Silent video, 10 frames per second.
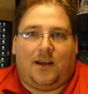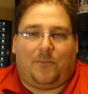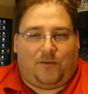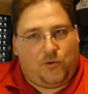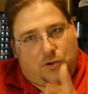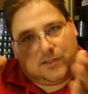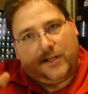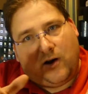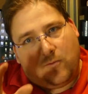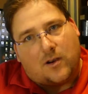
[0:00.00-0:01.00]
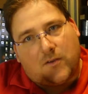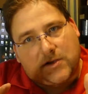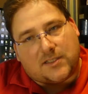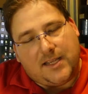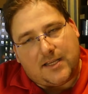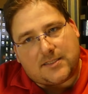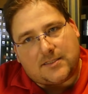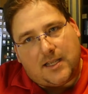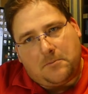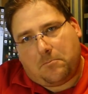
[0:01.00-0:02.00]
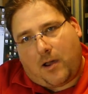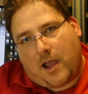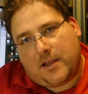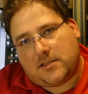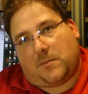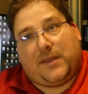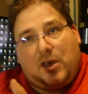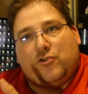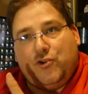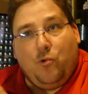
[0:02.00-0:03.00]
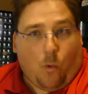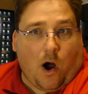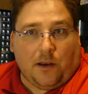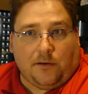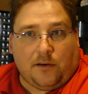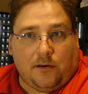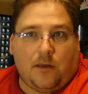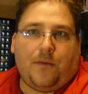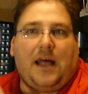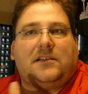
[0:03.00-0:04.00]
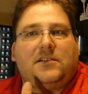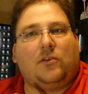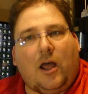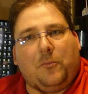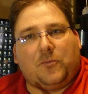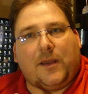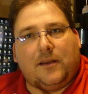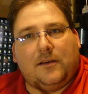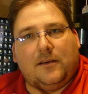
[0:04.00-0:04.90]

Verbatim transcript: But if you click on one of those links and buy something else you want, that still helps me